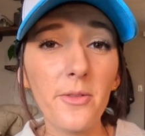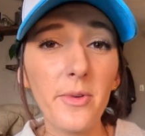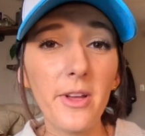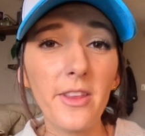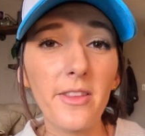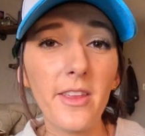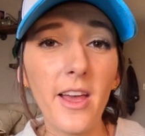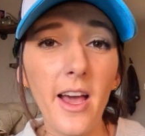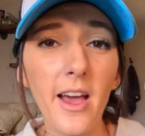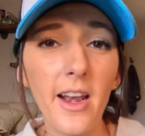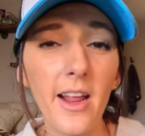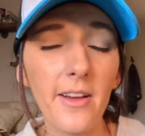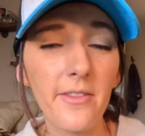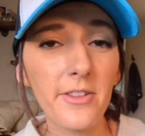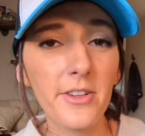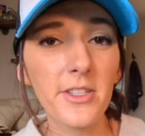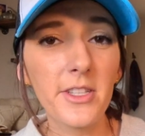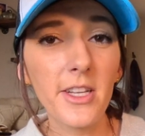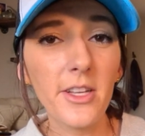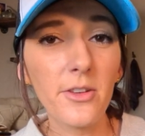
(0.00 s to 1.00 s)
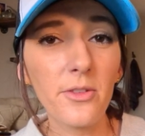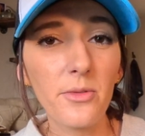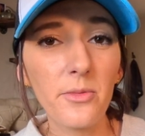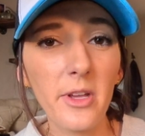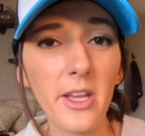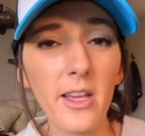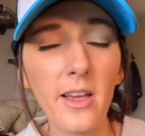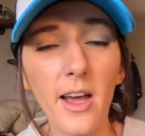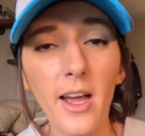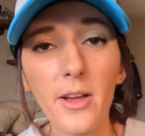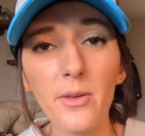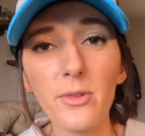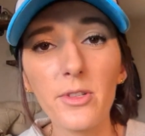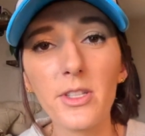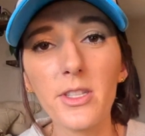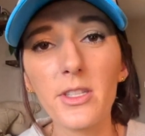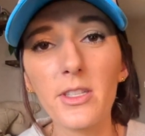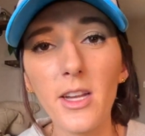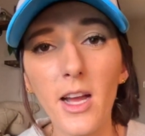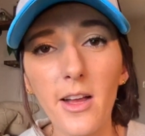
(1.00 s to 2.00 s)
with that, every single week I will
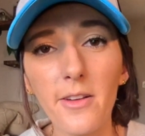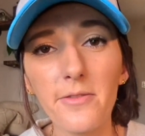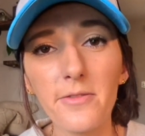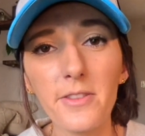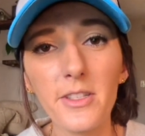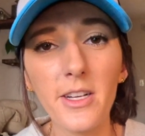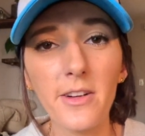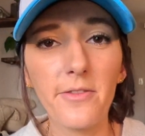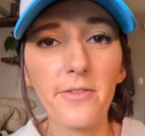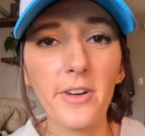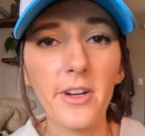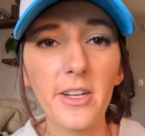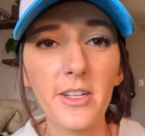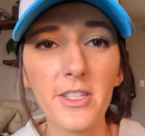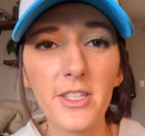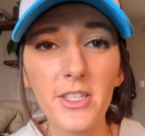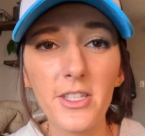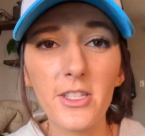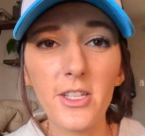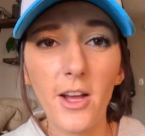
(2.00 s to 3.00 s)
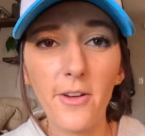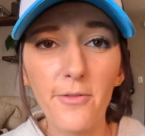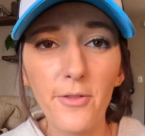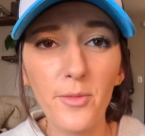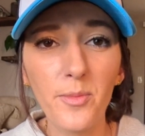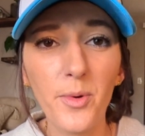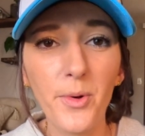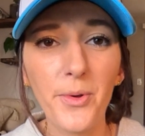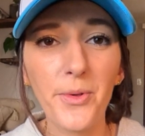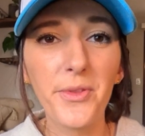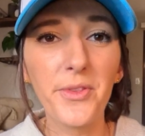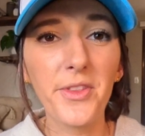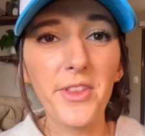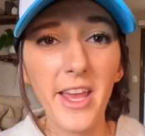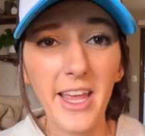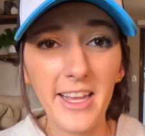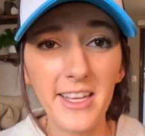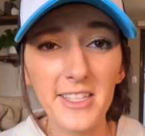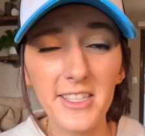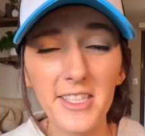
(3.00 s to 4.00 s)
stuff different stuffable
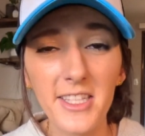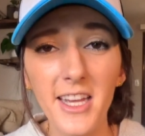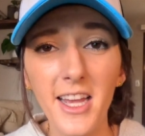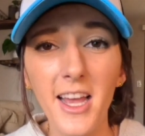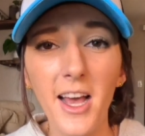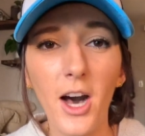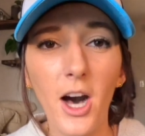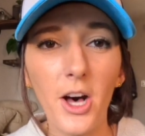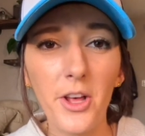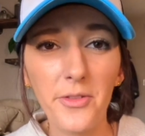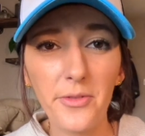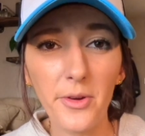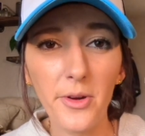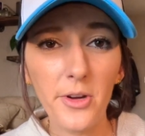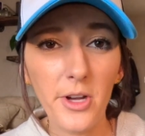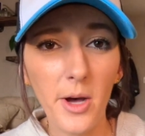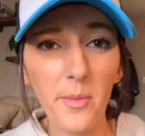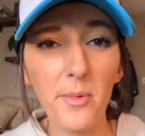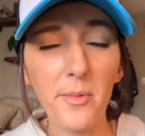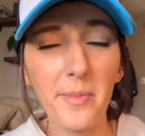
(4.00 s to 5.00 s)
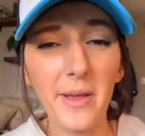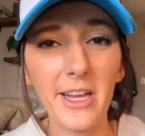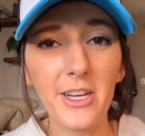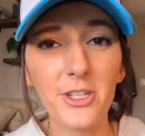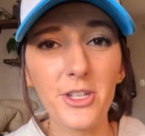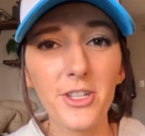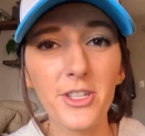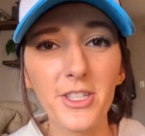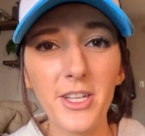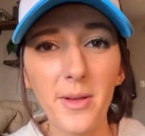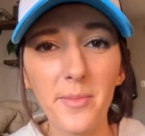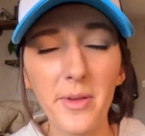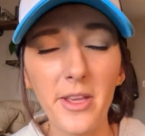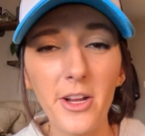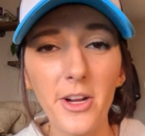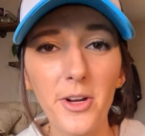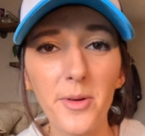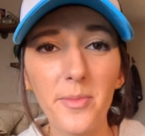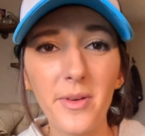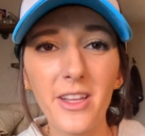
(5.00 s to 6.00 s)
things. I'll throw a couple pictures up
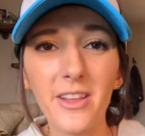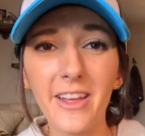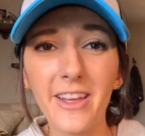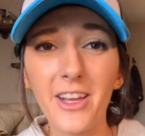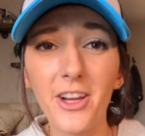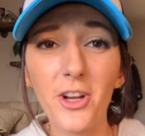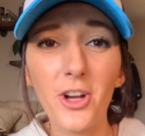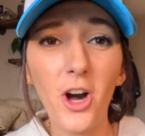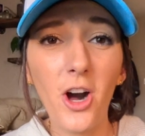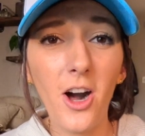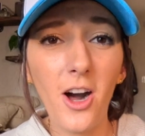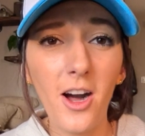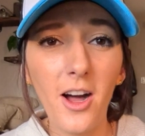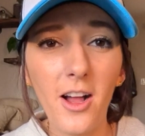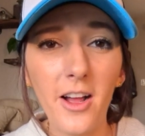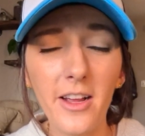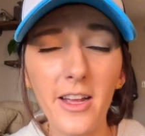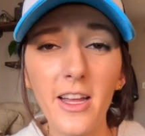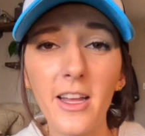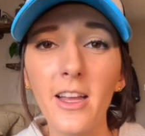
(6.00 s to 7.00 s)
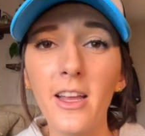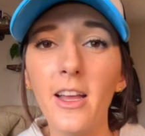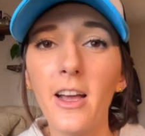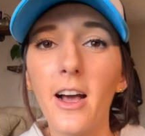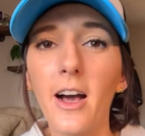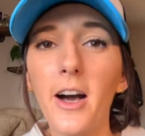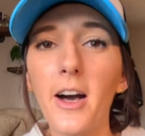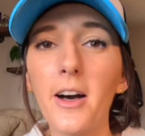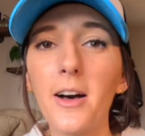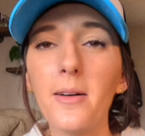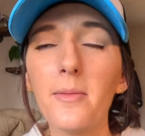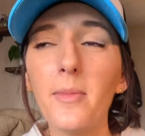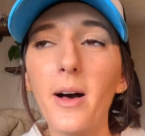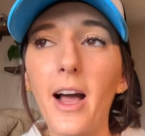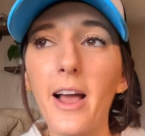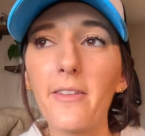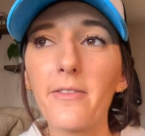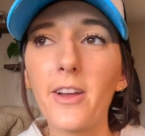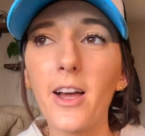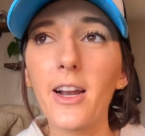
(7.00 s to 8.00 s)
here, but like a Kong,
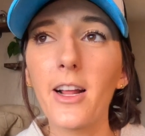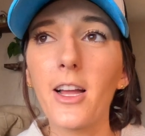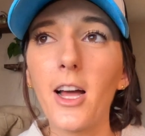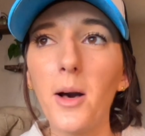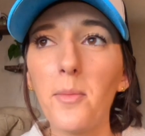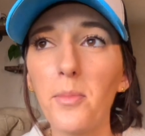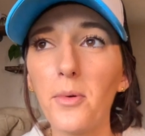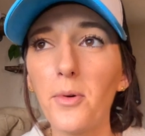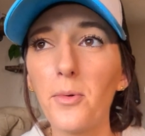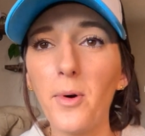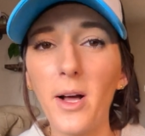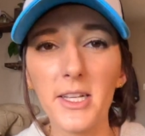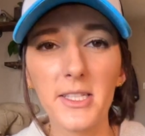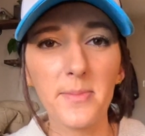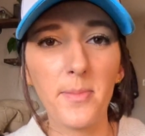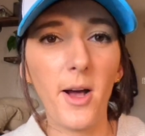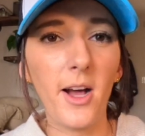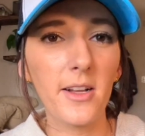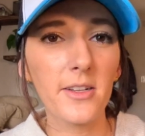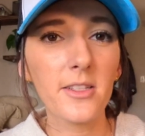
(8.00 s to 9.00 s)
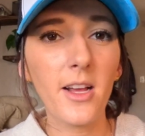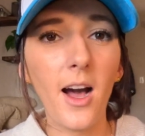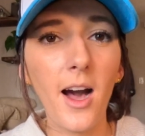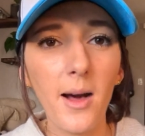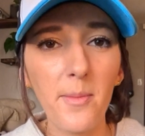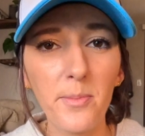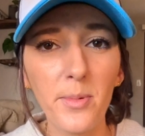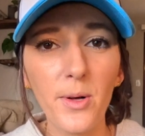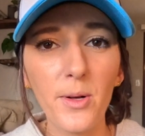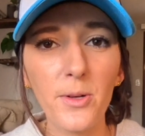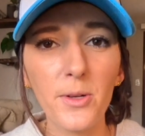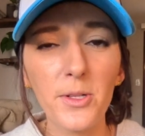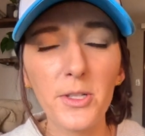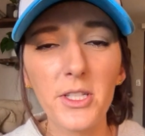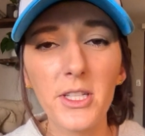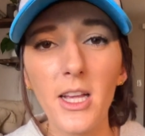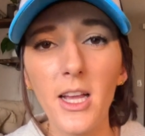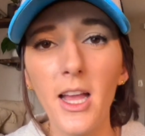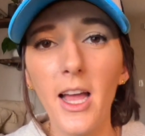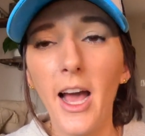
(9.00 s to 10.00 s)
I've got a couple Westpaw
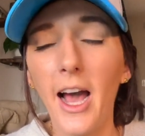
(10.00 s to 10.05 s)
Topples.